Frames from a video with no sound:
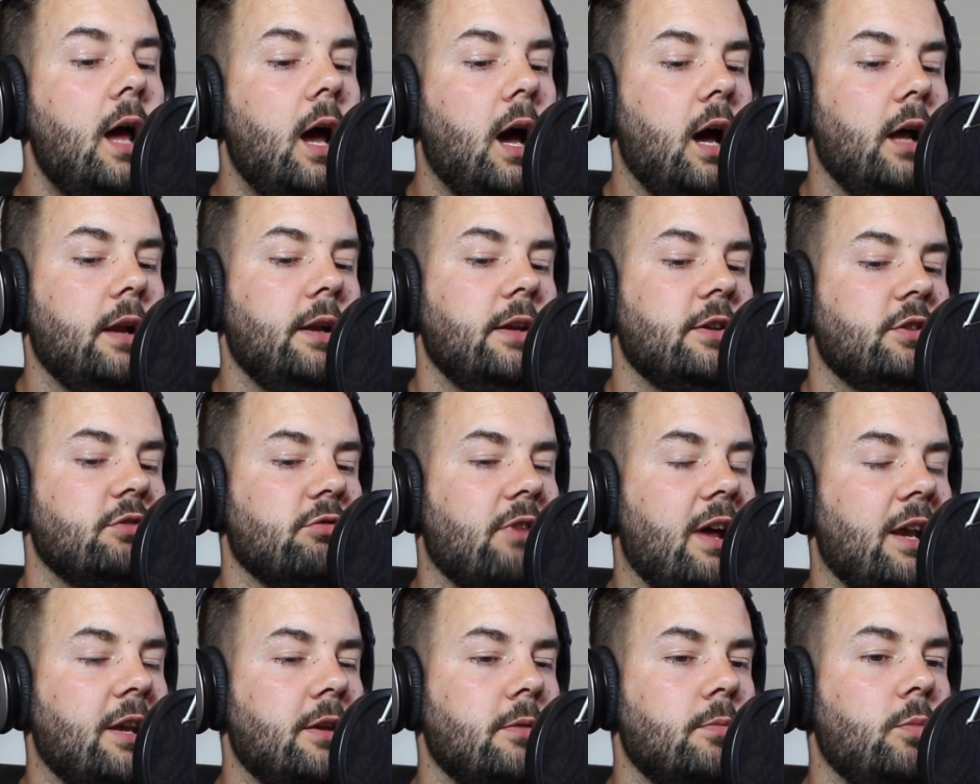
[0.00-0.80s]
And it's
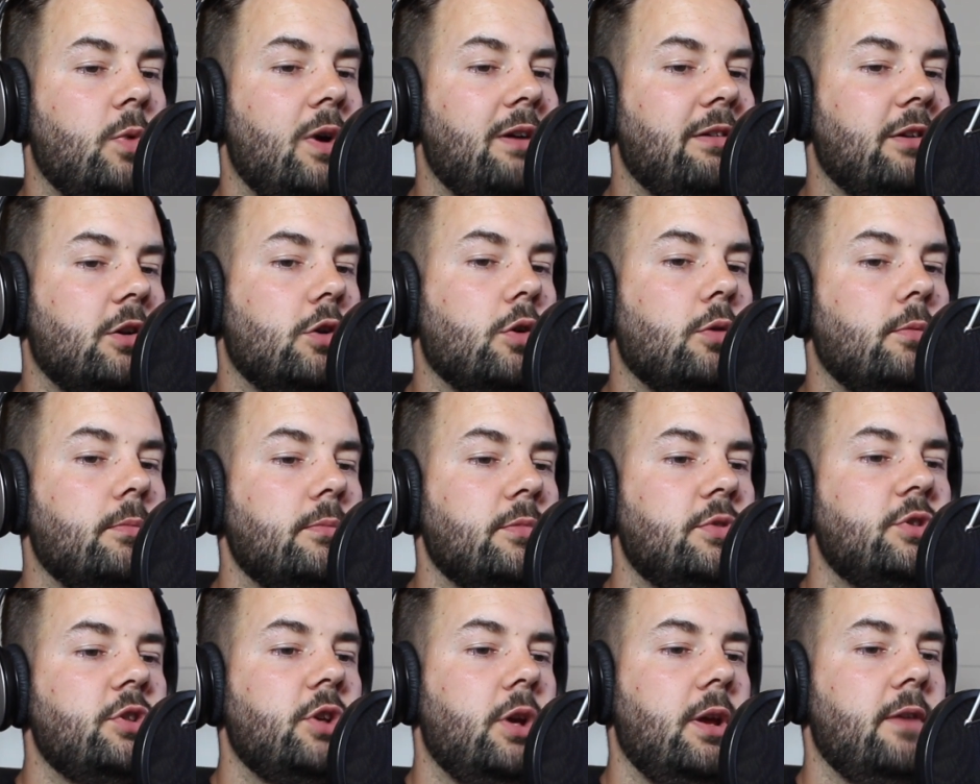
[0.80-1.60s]
random where it
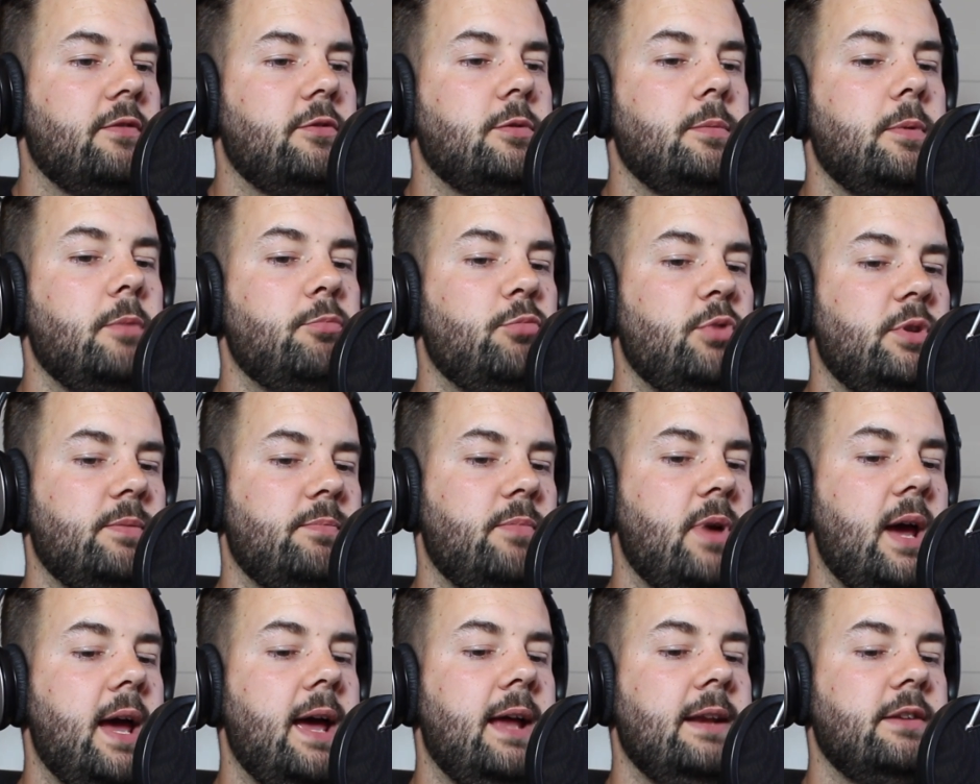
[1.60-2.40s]
comes, so you have to be
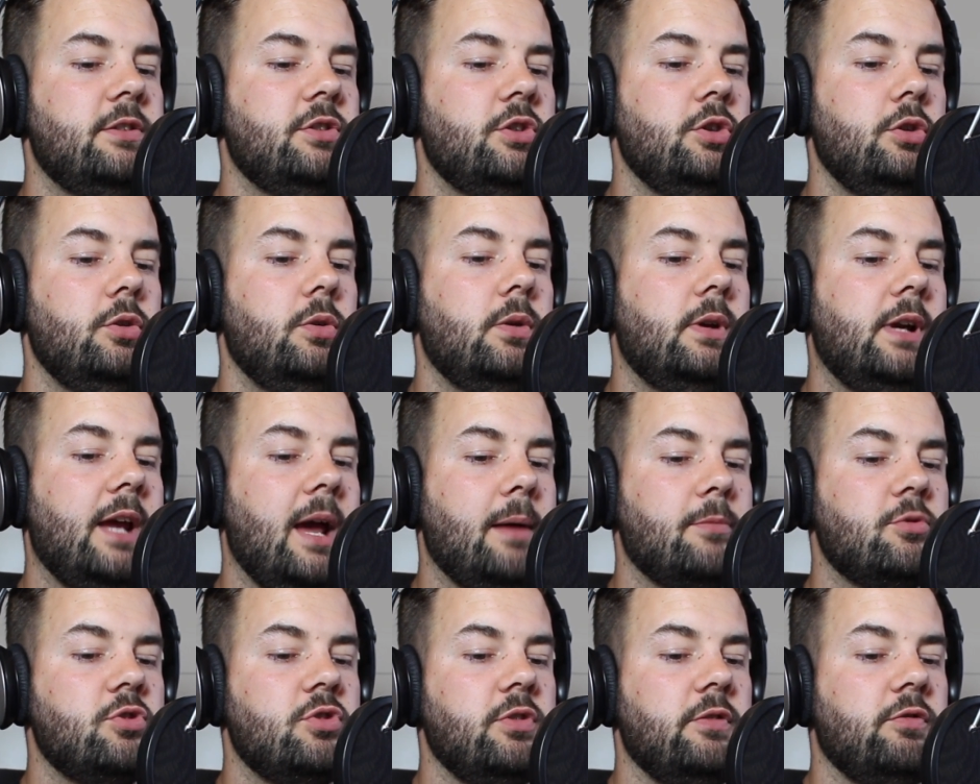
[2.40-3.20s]
prepared to
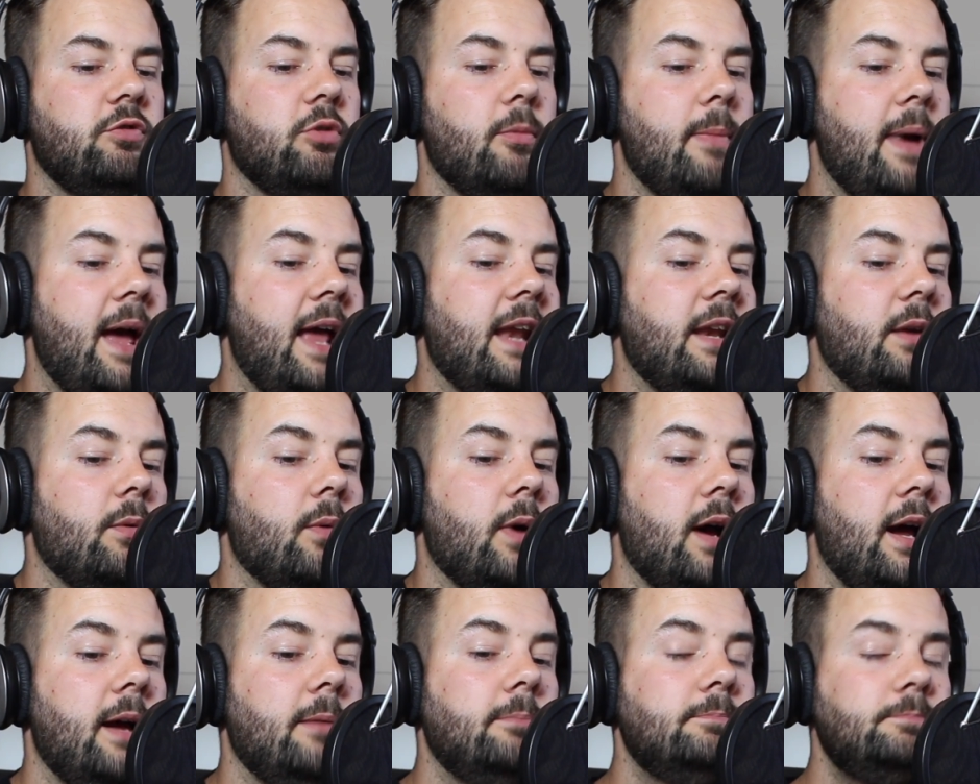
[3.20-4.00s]
capture it from
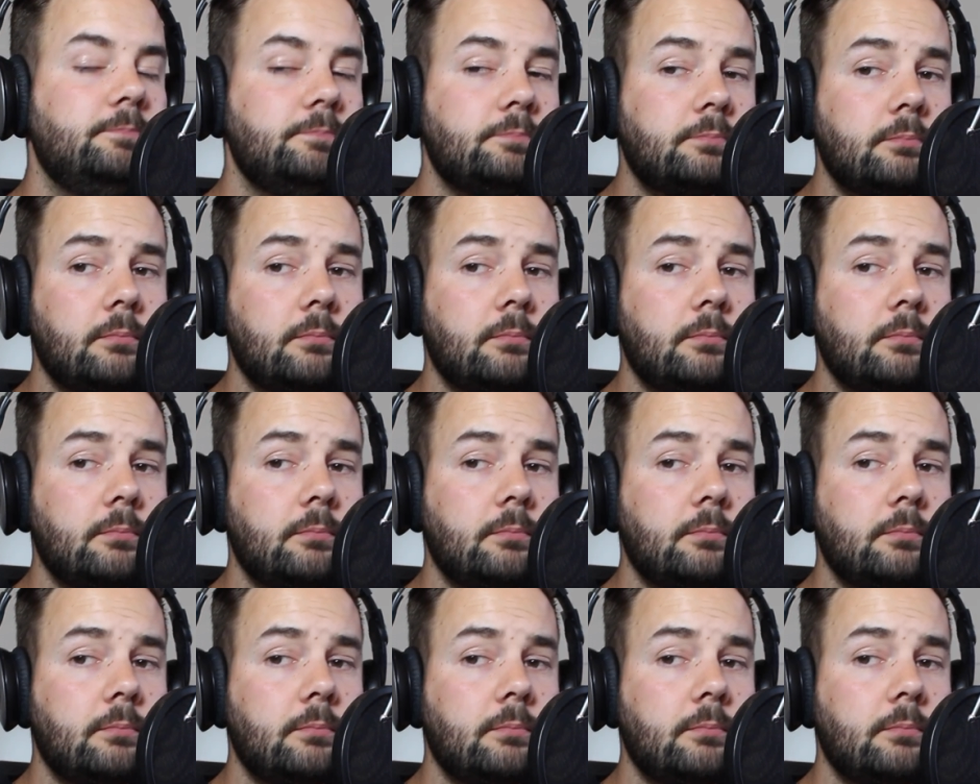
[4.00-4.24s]
anywhere.